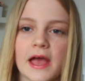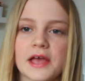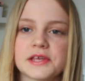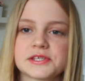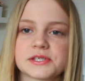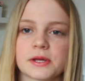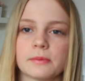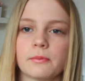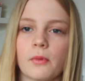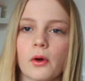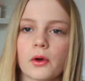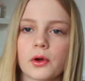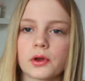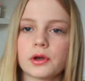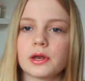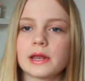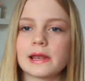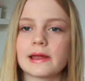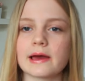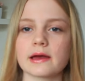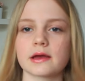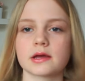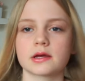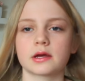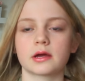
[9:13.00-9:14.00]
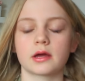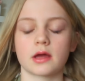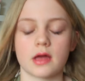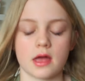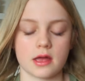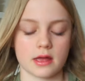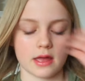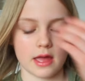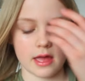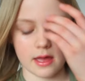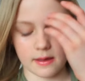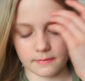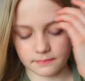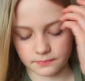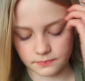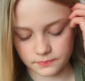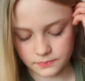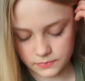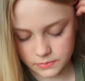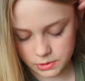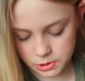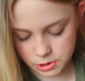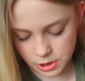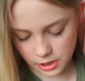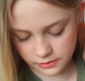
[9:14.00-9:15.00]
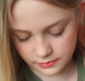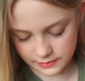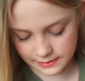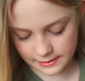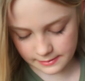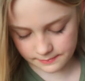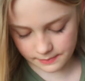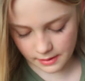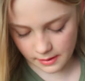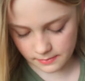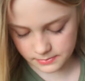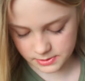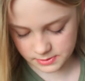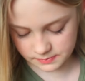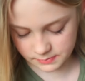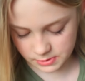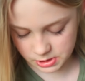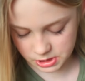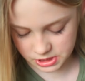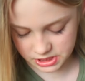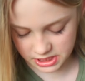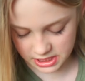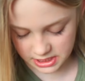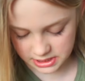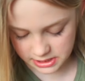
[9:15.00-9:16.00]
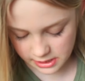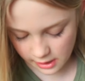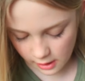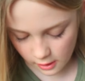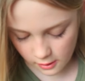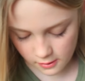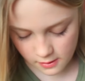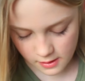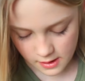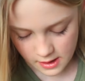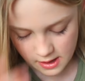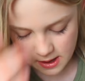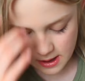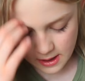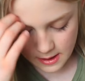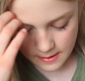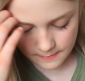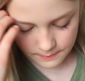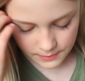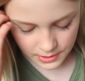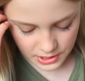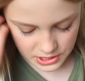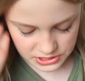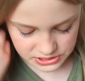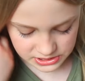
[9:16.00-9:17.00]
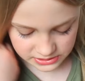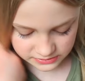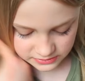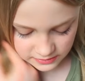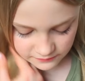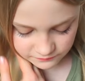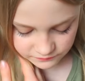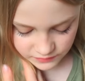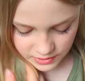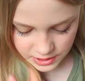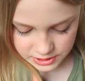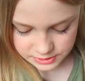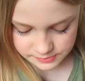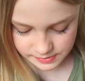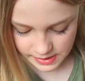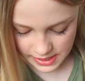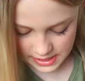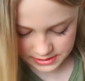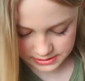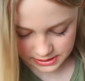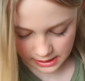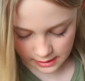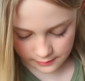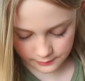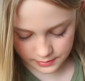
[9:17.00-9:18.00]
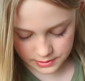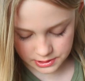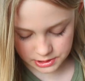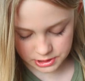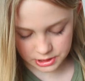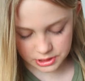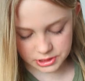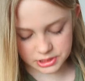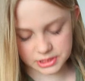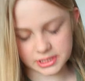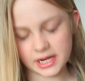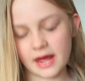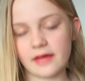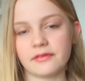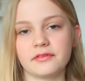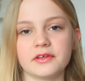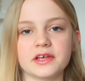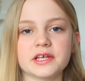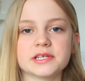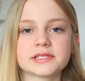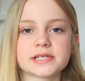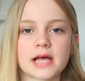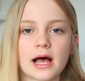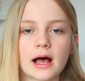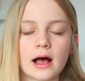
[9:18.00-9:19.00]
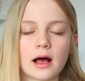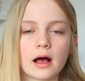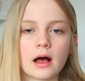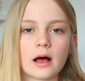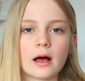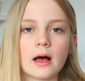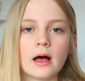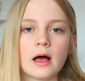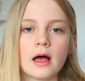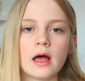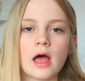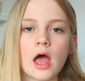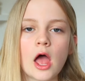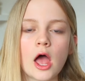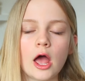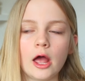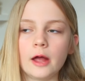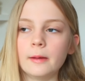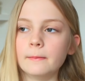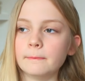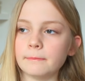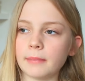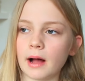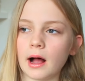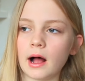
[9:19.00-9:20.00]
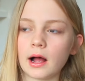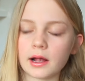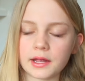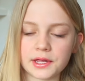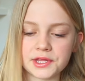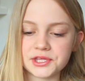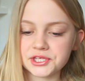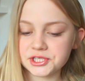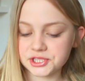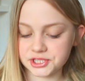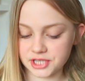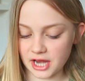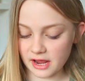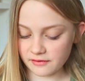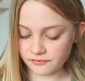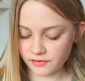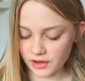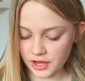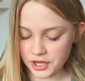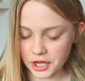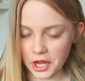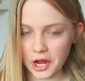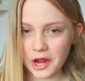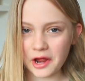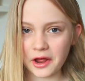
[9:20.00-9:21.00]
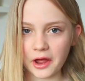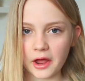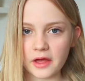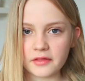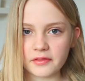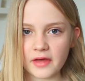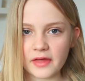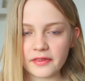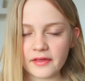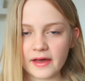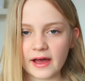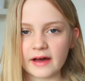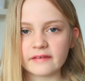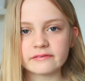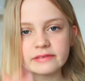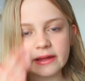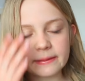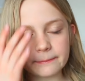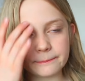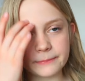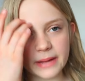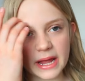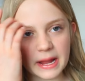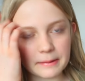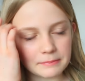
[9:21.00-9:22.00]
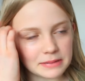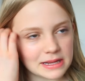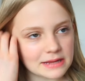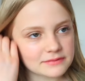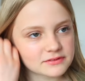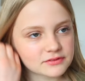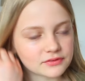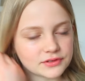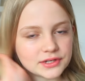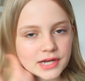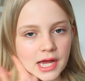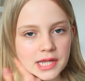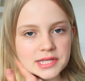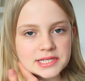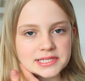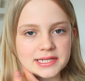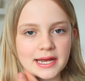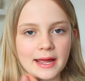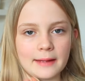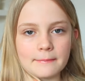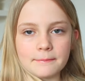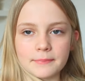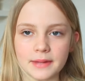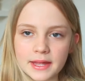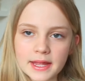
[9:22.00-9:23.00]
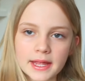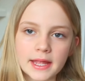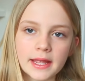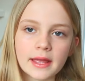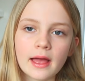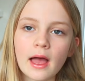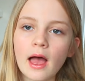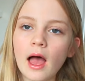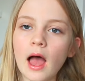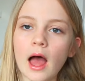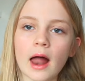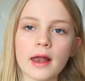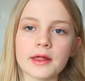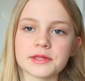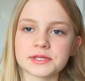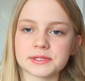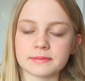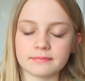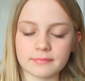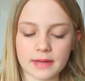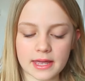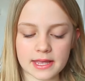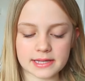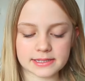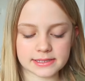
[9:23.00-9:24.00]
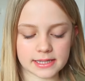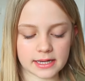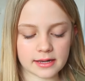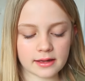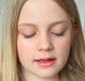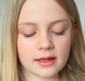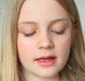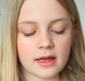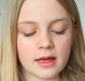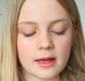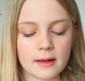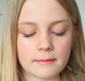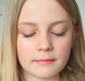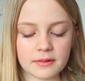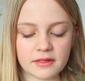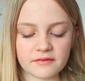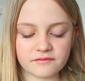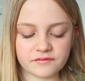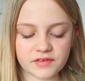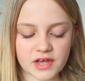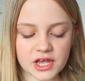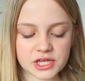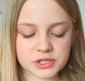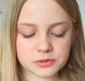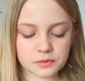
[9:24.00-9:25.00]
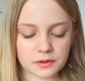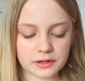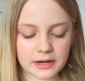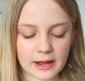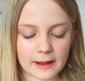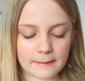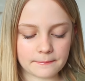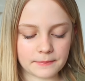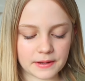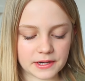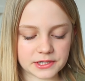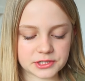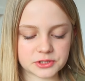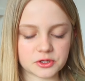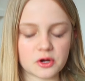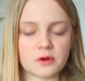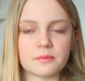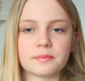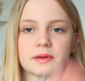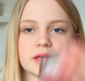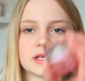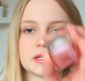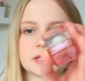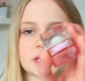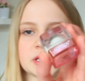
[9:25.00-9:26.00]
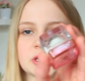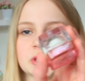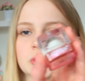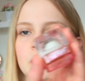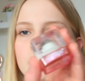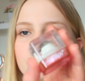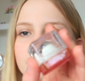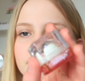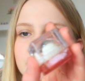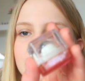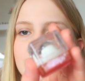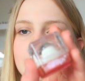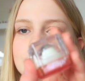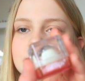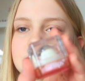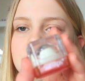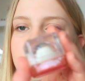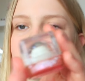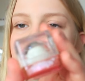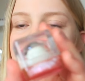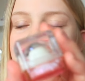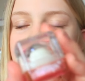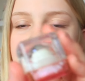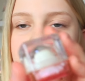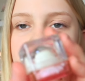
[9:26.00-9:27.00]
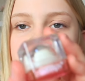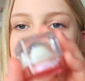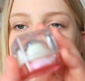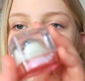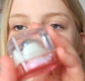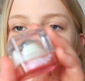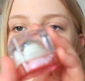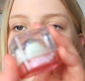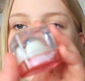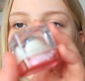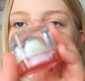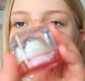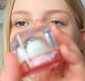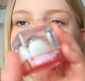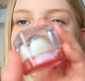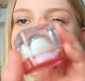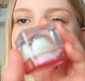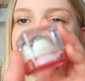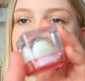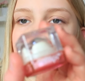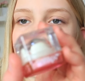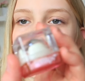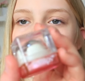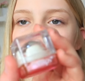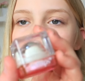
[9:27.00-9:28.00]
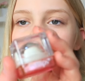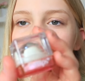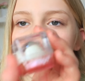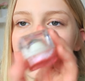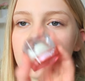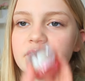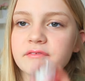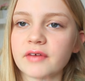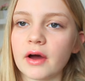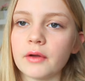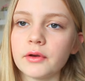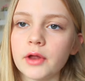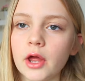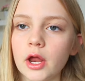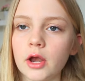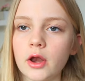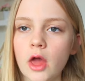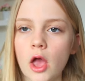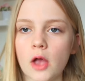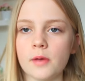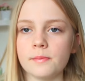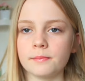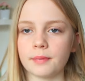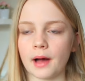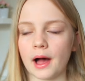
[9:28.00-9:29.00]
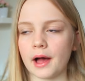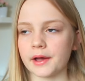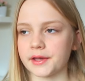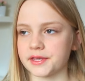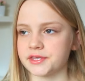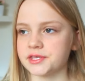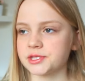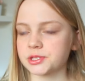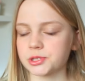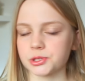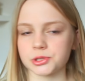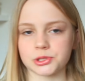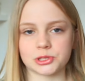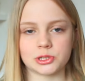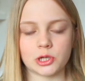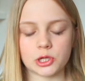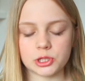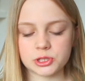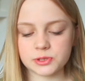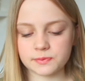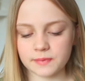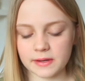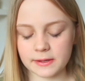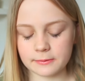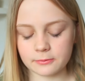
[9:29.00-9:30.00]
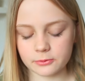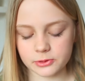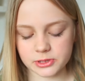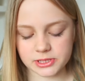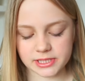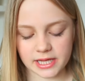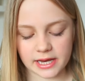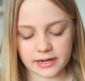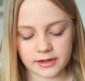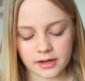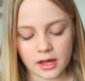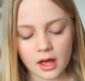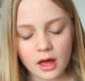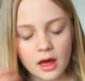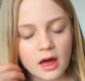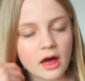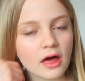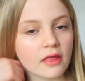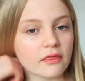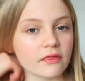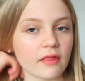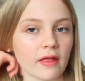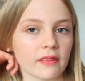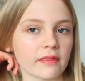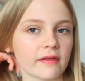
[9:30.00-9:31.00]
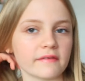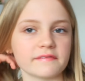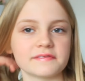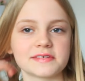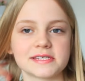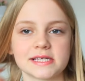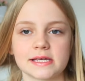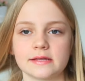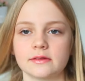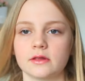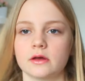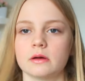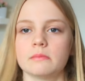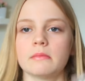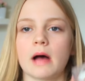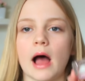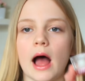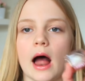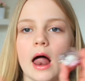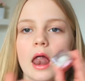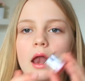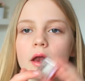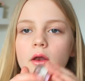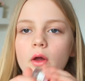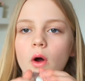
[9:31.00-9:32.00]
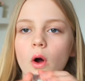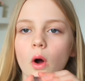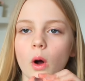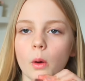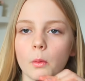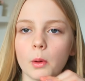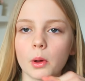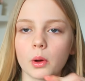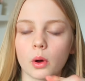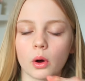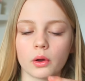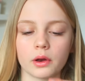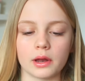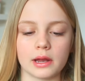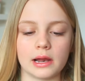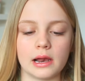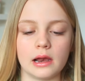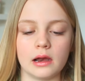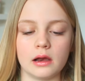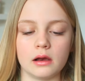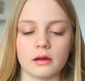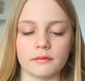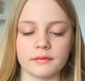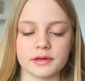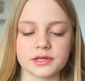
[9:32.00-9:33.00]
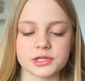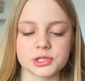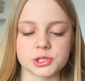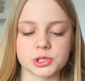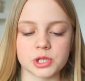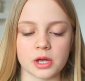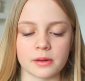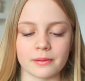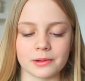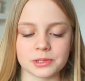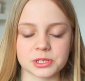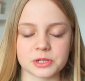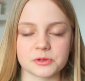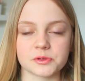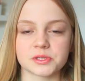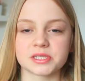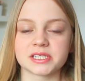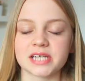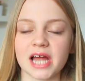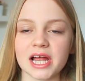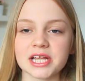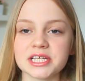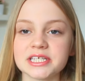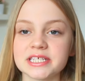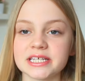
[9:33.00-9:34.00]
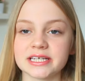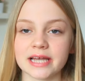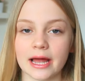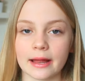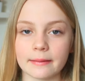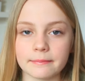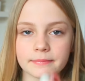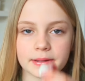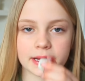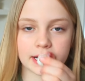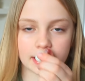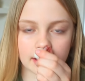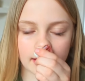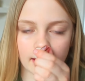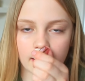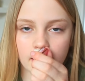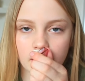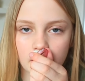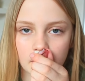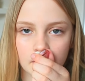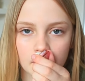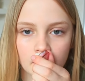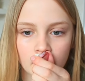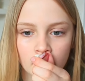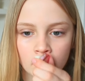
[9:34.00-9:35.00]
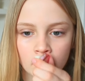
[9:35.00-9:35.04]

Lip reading: Okay, so I'm not going to like show the lip balms in much detail, but the first place I went to get these are Home Bargains. Defo go go there. They have like baby lips for 99p, and it's amazing. But the first one I picked up is a Soft Lips, and this is an American lip balm, and I found it in Home Bargains because loads of people said that they've seen them, and oh my god, I love it so much. It was 99p, like,